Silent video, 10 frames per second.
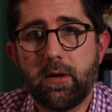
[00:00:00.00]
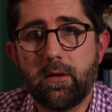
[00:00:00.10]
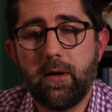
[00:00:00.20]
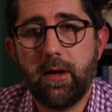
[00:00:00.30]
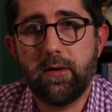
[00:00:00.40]

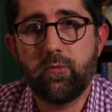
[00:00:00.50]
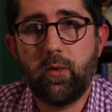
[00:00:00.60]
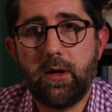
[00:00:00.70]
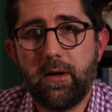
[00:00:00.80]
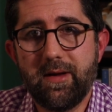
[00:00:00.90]
as
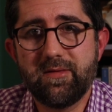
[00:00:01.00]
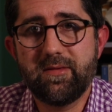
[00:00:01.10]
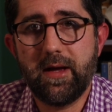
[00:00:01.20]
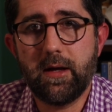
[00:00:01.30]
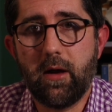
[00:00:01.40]
well as
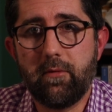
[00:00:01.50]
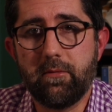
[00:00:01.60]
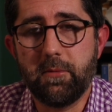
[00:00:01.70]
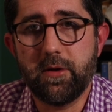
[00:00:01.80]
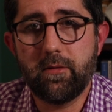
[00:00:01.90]
state
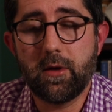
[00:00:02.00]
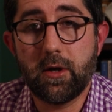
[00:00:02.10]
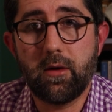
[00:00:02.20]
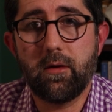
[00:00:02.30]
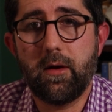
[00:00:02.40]

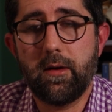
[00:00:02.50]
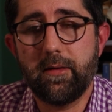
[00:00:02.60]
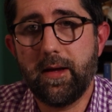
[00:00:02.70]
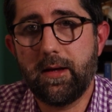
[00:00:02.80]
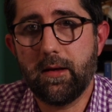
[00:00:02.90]
government.
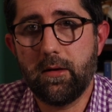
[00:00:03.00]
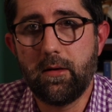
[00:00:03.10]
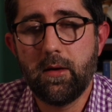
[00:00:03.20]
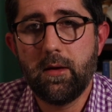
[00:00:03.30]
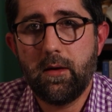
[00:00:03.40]
There
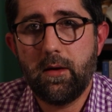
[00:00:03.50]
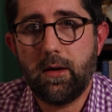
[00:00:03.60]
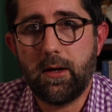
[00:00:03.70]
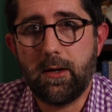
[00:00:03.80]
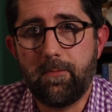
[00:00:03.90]
can
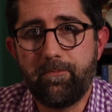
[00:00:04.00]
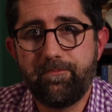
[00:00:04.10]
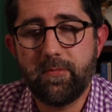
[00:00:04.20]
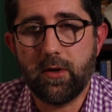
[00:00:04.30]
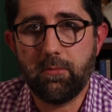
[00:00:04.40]

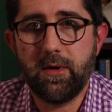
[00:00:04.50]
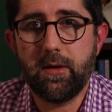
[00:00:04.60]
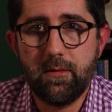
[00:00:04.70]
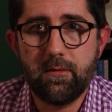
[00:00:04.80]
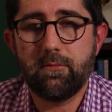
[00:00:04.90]

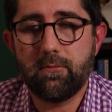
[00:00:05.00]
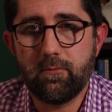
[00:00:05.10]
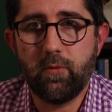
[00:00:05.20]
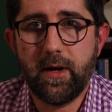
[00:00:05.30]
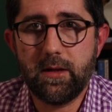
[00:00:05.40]
be
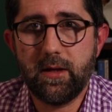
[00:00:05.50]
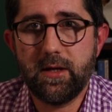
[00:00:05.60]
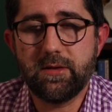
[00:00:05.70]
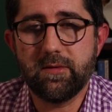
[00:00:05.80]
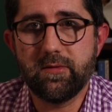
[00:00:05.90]

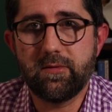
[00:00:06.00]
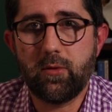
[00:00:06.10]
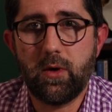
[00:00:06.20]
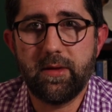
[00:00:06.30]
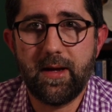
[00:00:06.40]
regulations as
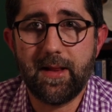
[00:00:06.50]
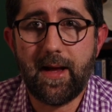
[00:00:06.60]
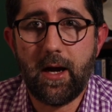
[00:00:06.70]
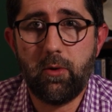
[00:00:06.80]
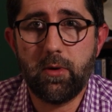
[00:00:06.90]
to what they
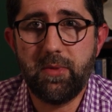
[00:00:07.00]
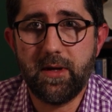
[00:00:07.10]
allow a PA